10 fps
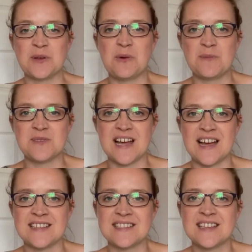
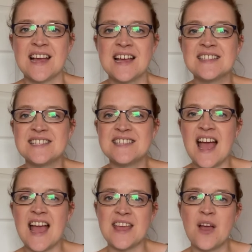website. Today,